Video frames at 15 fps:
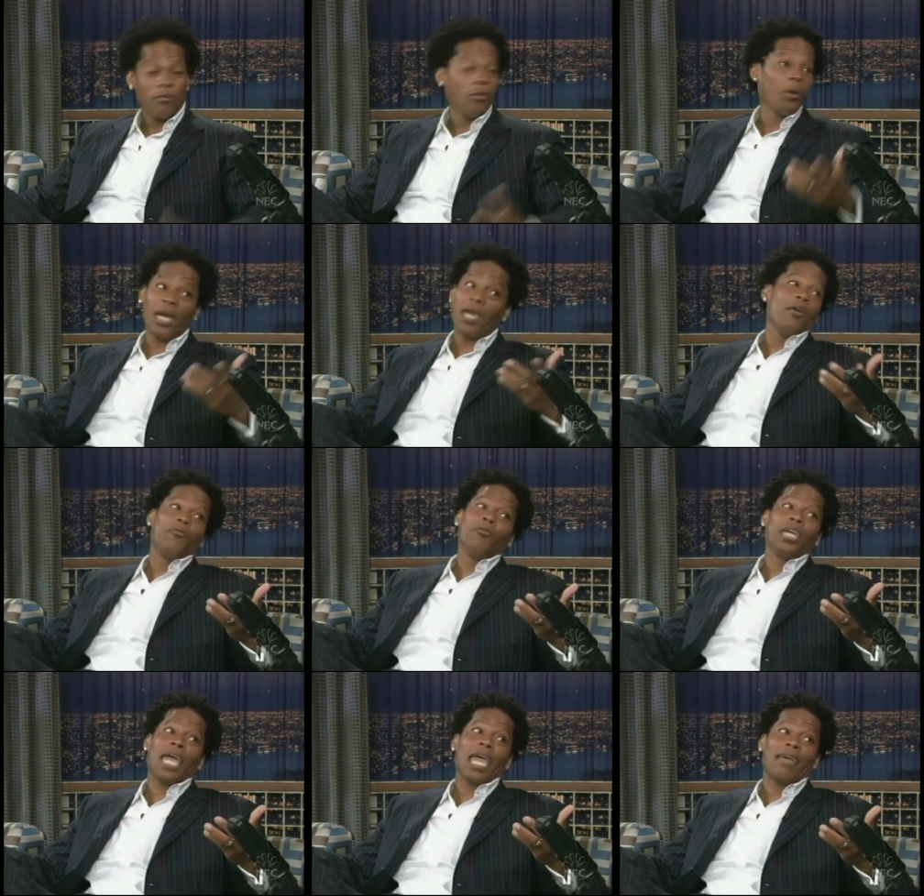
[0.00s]
if you can,
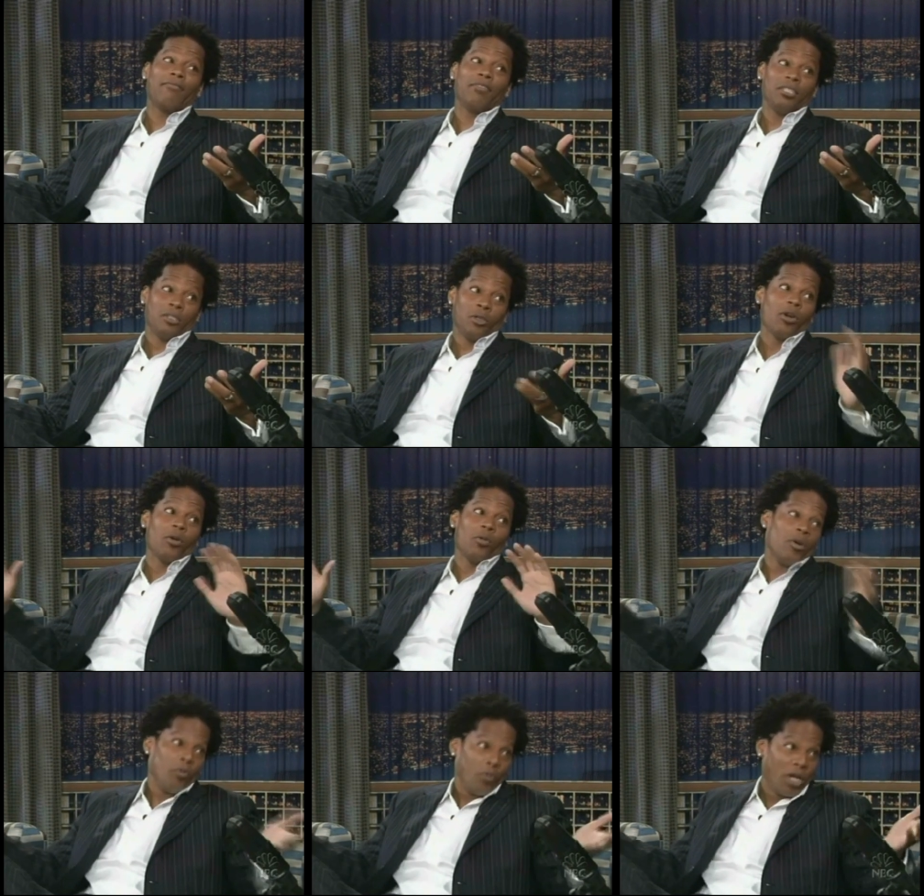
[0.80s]
if we can't have
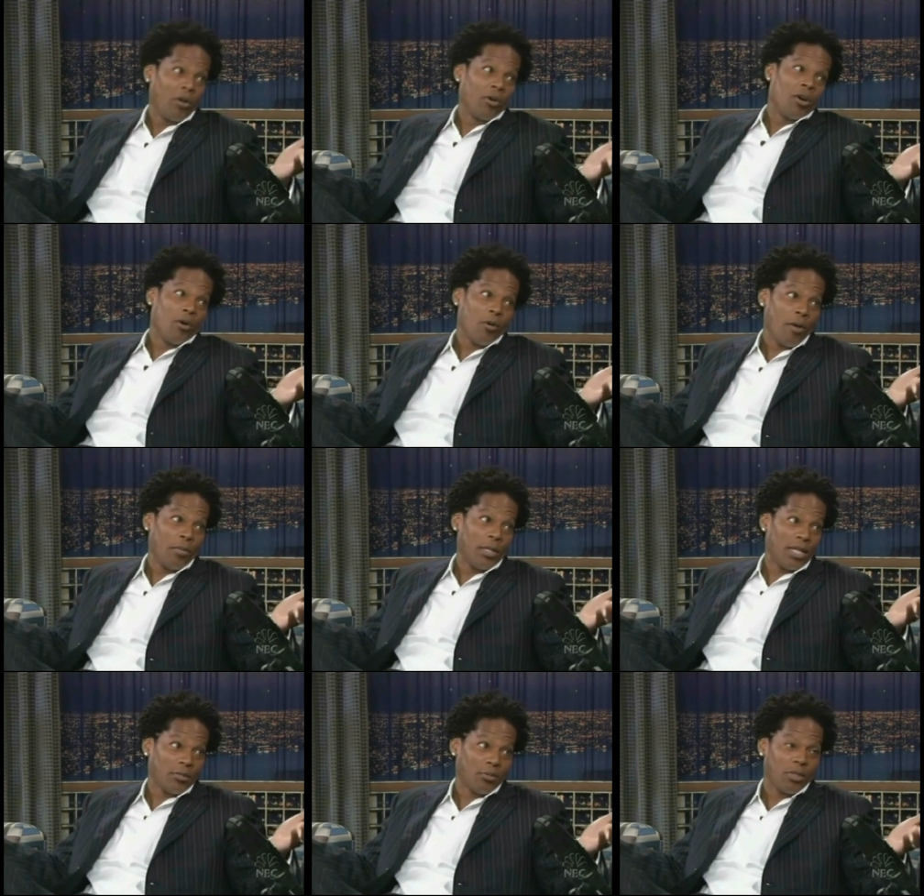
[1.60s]
Detroit, where are we gonna go? I
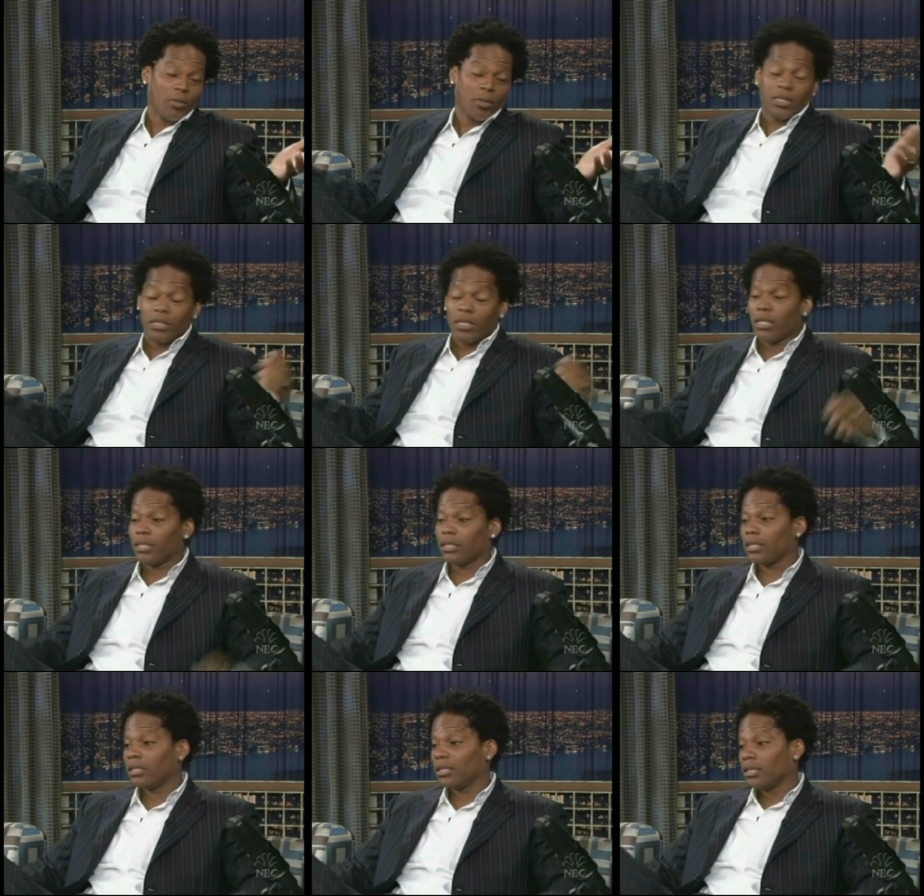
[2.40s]
mean, yeah, that's pretty much
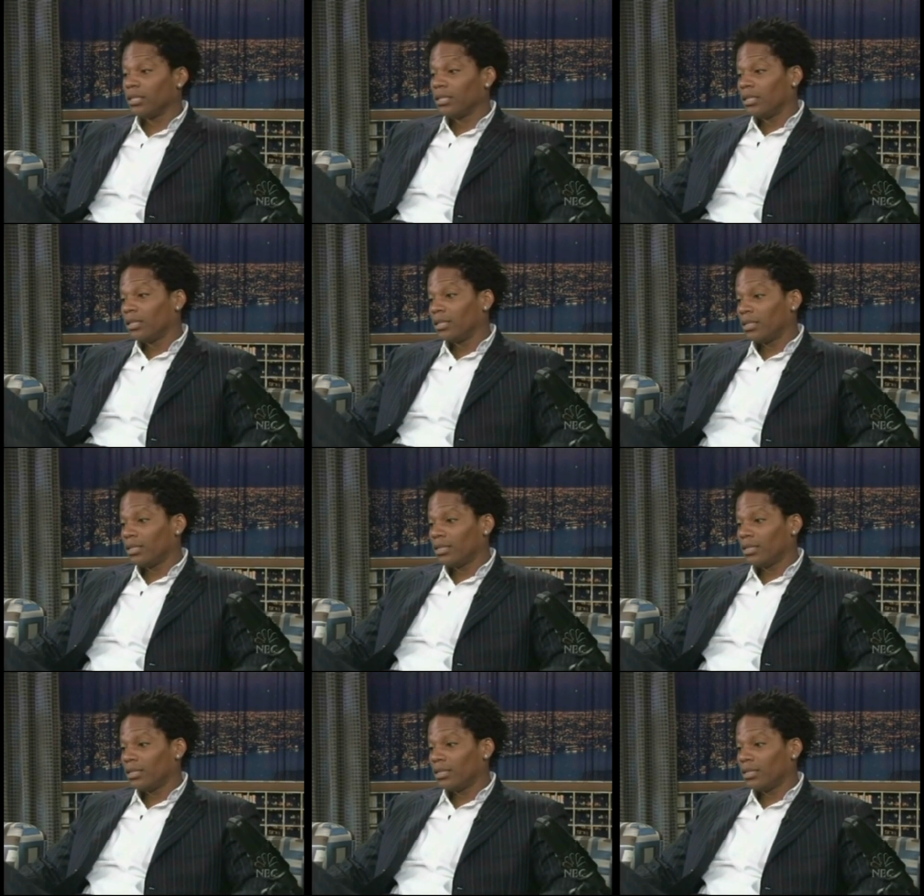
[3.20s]
it. Yeah. They took